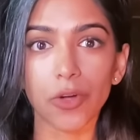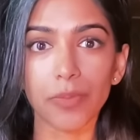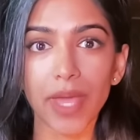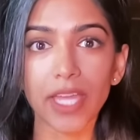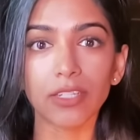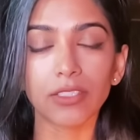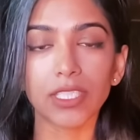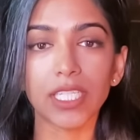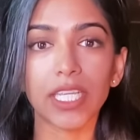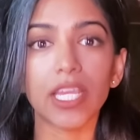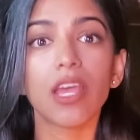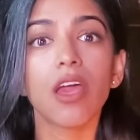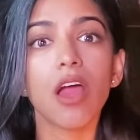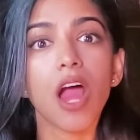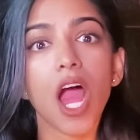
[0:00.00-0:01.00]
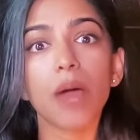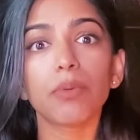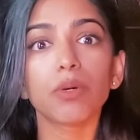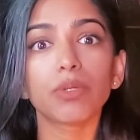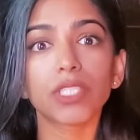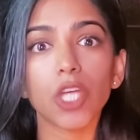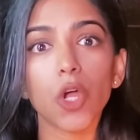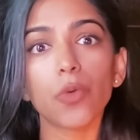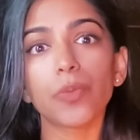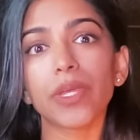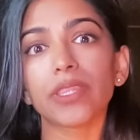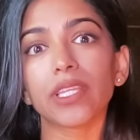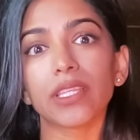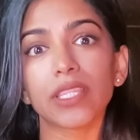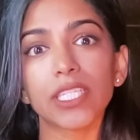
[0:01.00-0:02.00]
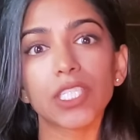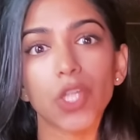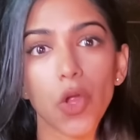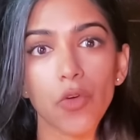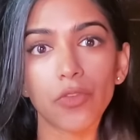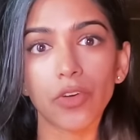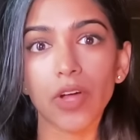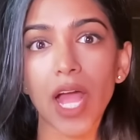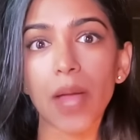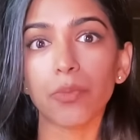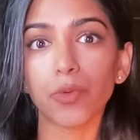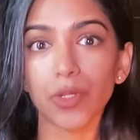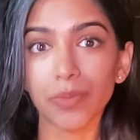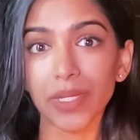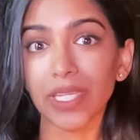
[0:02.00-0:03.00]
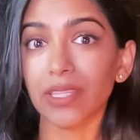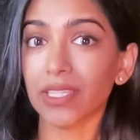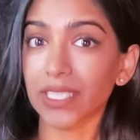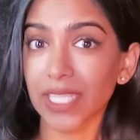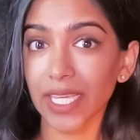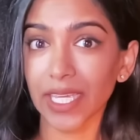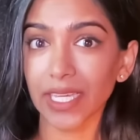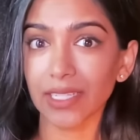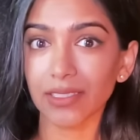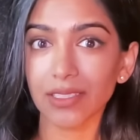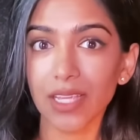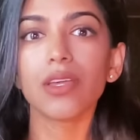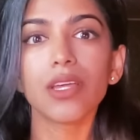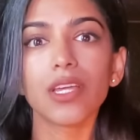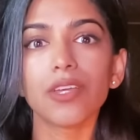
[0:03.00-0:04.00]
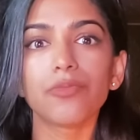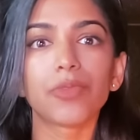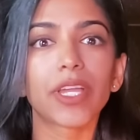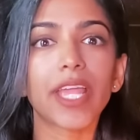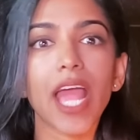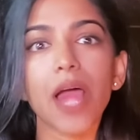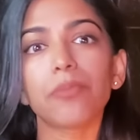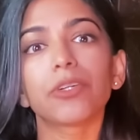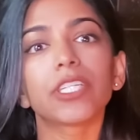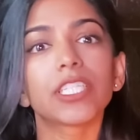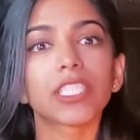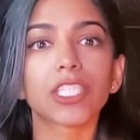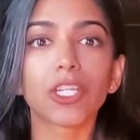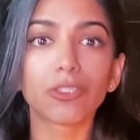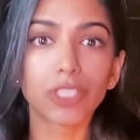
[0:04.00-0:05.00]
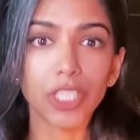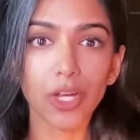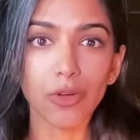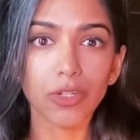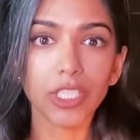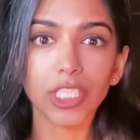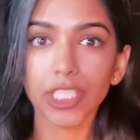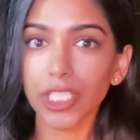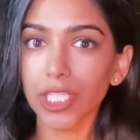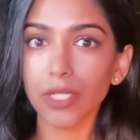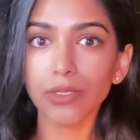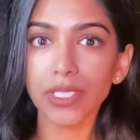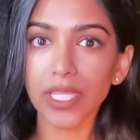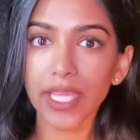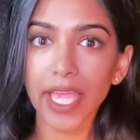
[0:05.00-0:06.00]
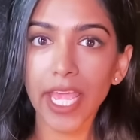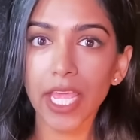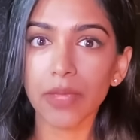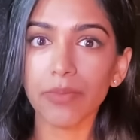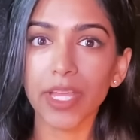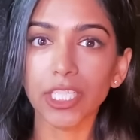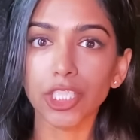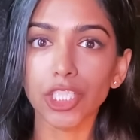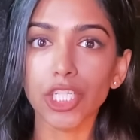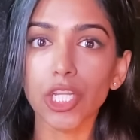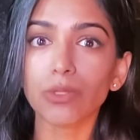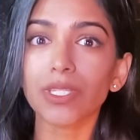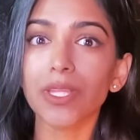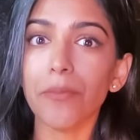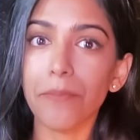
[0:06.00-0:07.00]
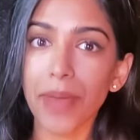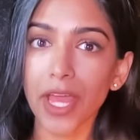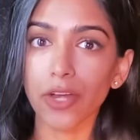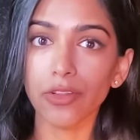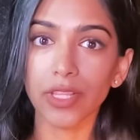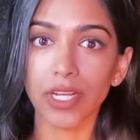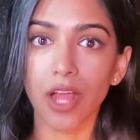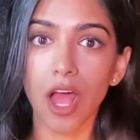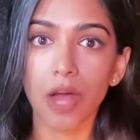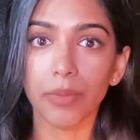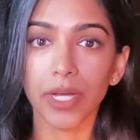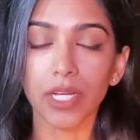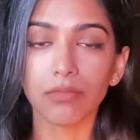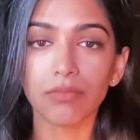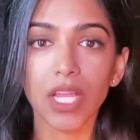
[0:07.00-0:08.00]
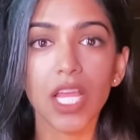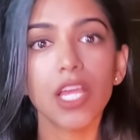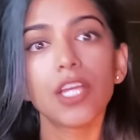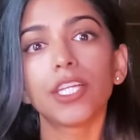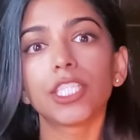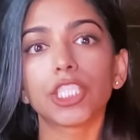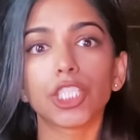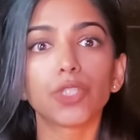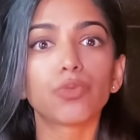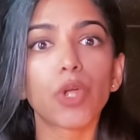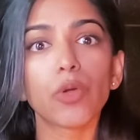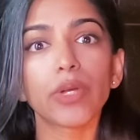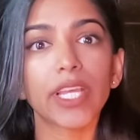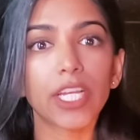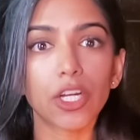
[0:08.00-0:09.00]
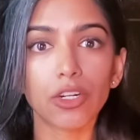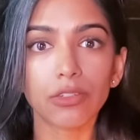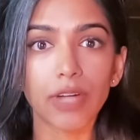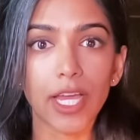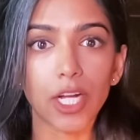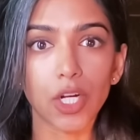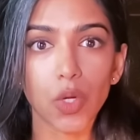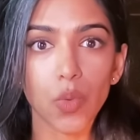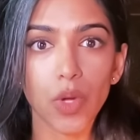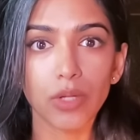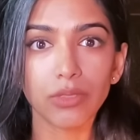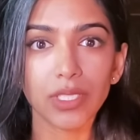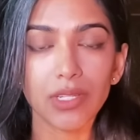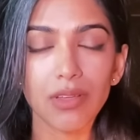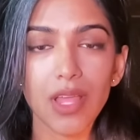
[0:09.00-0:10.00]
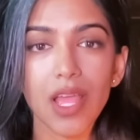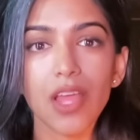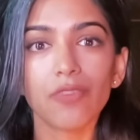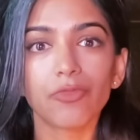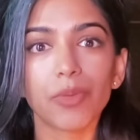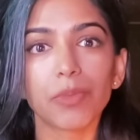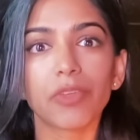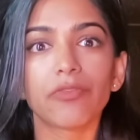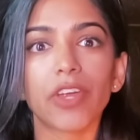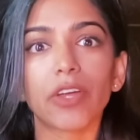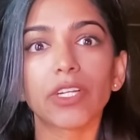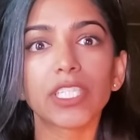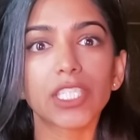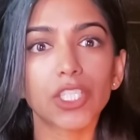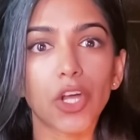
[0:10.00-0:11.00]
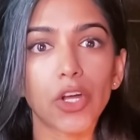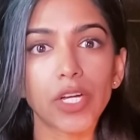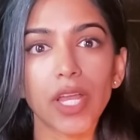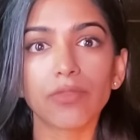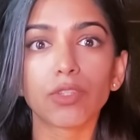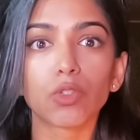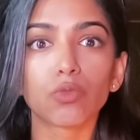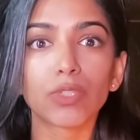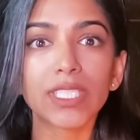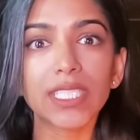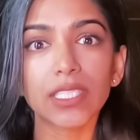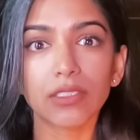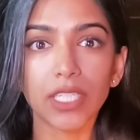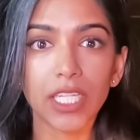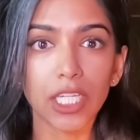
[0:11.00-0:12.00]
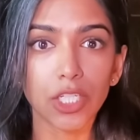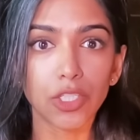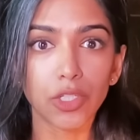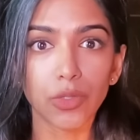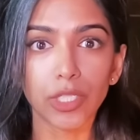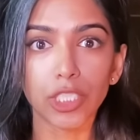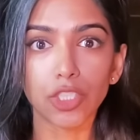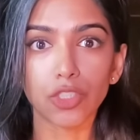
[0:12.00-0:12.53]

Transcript: penalty, Habba was hoping that this overlap would be the ticket. But Kaplan is no joke. She knows the game and she knows it better than Habba. She wrote in her letter, quote, From the very start of the recently concluded